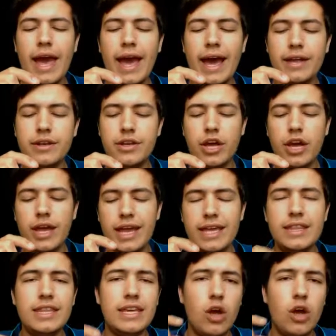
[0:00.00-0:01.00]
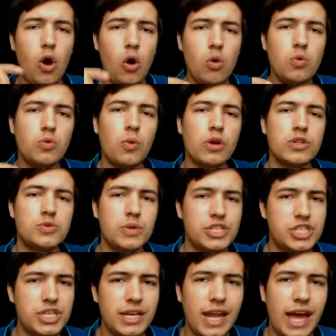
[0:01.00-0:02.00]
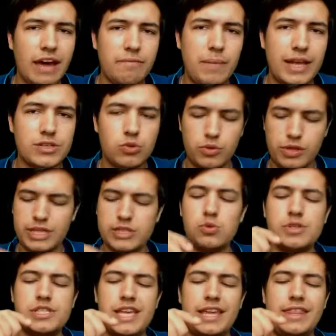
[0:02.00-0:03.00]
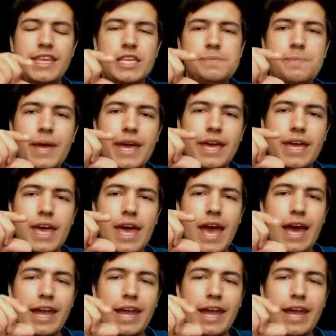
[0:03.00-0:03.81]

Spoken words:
and in the old ones which didn't have Metal, this was, say, this big,